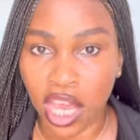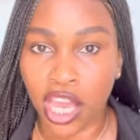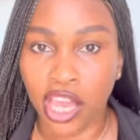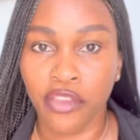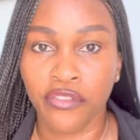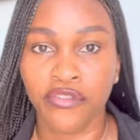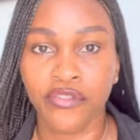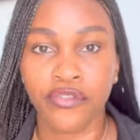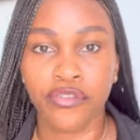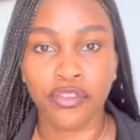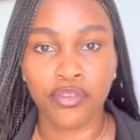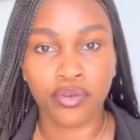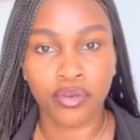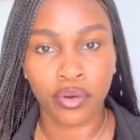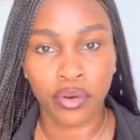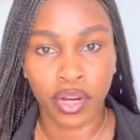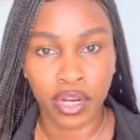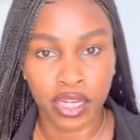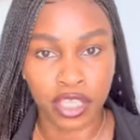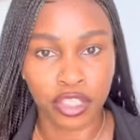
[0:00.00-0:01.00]
If you
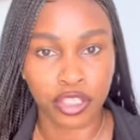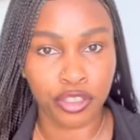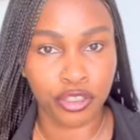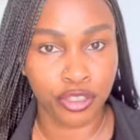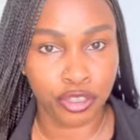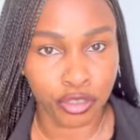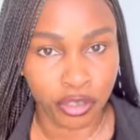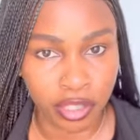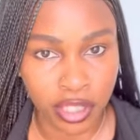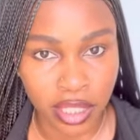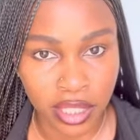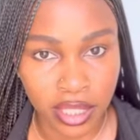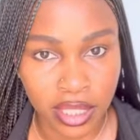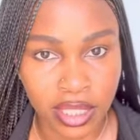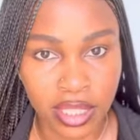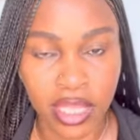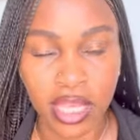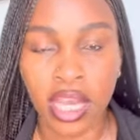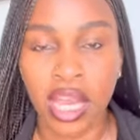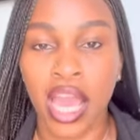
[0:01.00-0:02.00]
are a student
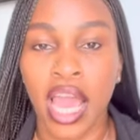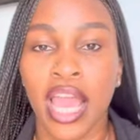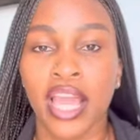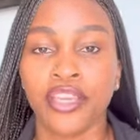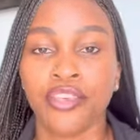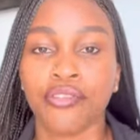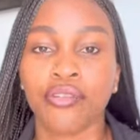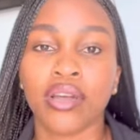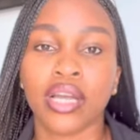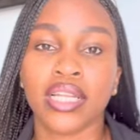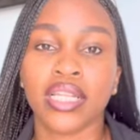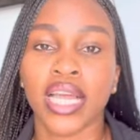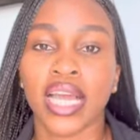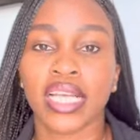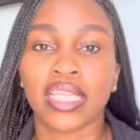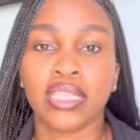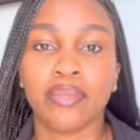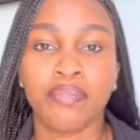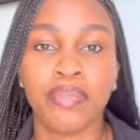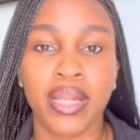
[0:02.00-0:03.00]
and you can
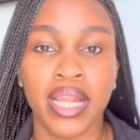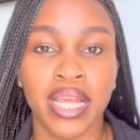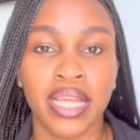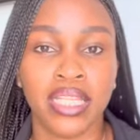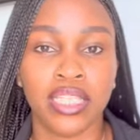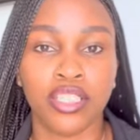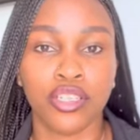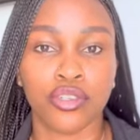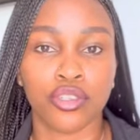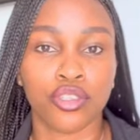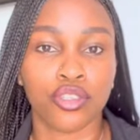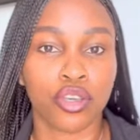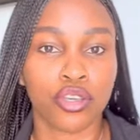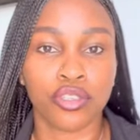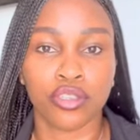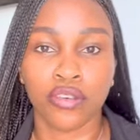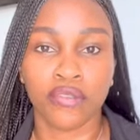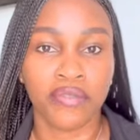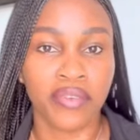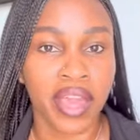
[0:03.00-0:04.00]
explain your
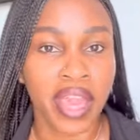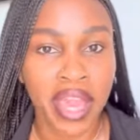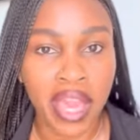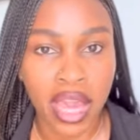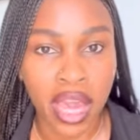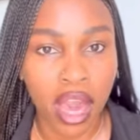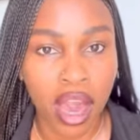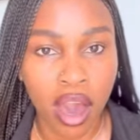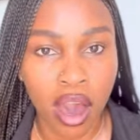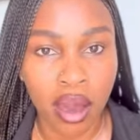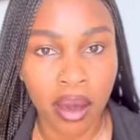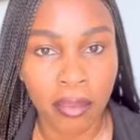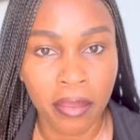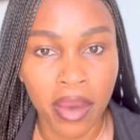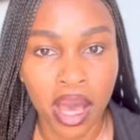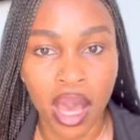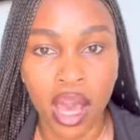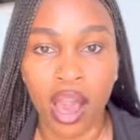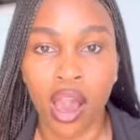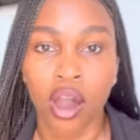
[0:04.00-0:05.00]
source of
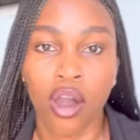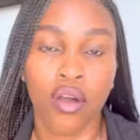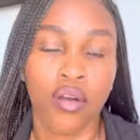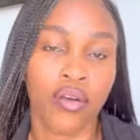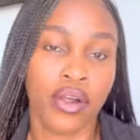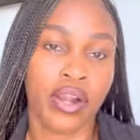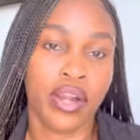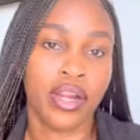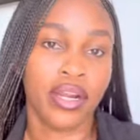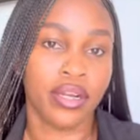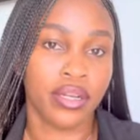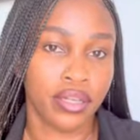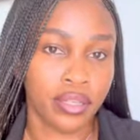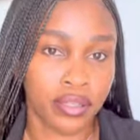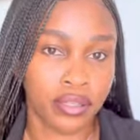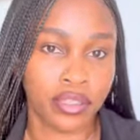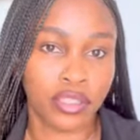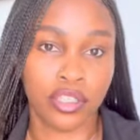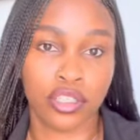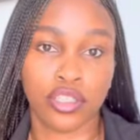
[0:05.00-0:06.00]
income or
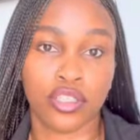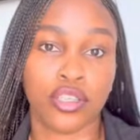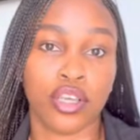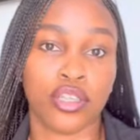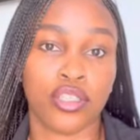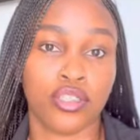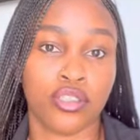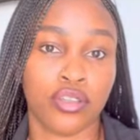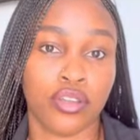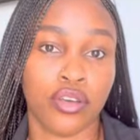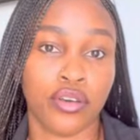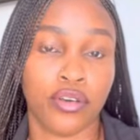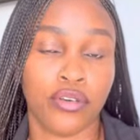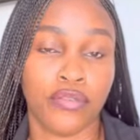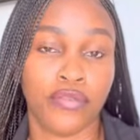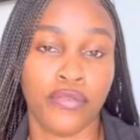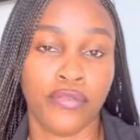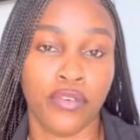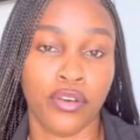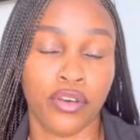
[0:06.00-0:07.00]
the source
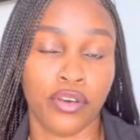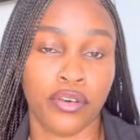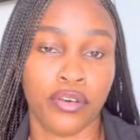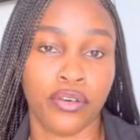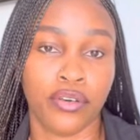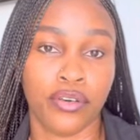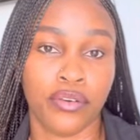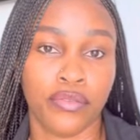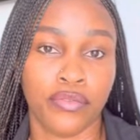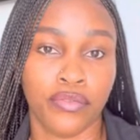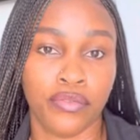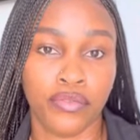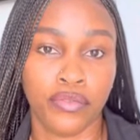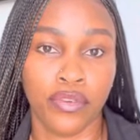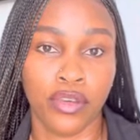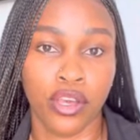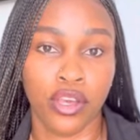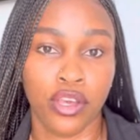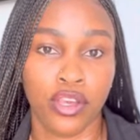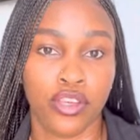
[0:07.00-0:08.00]
of
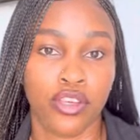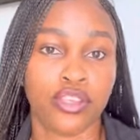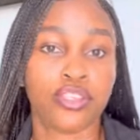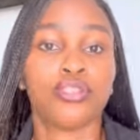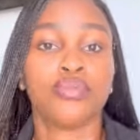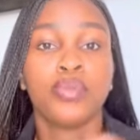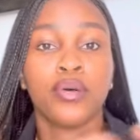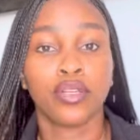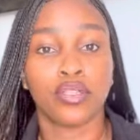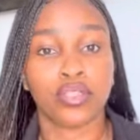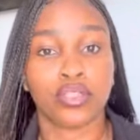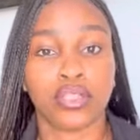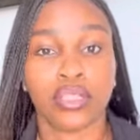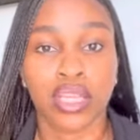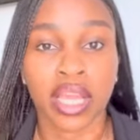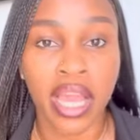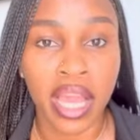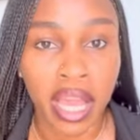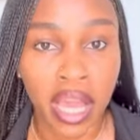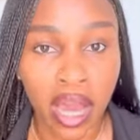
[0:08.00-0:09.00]
your sponsor's
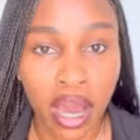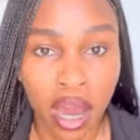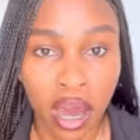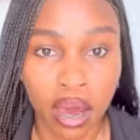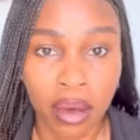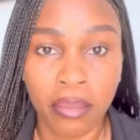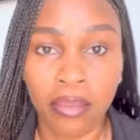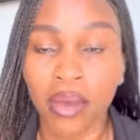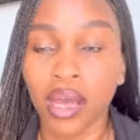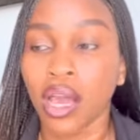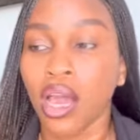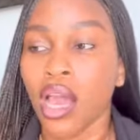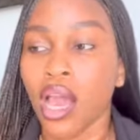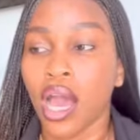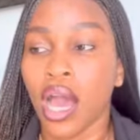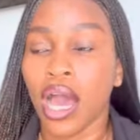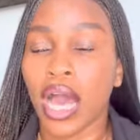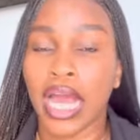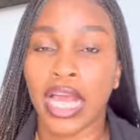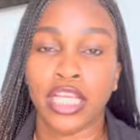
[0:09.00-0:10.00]
income,
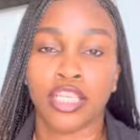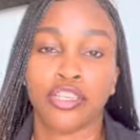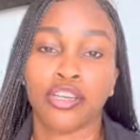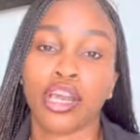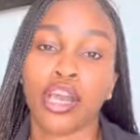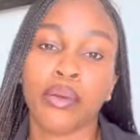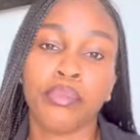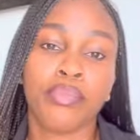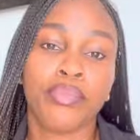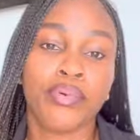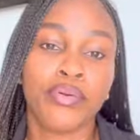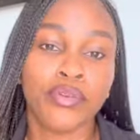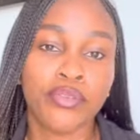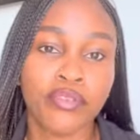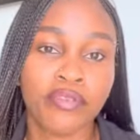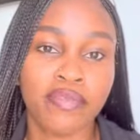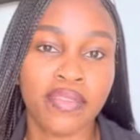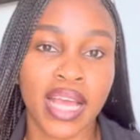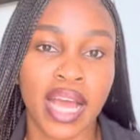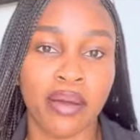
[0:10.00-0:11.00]
and you can
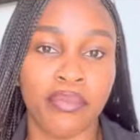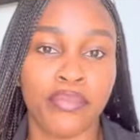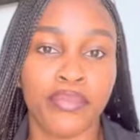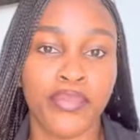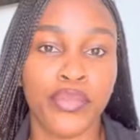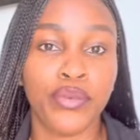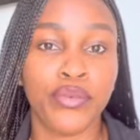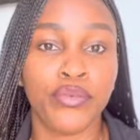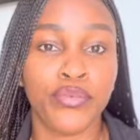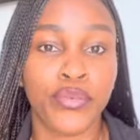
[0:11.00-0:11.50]
prove that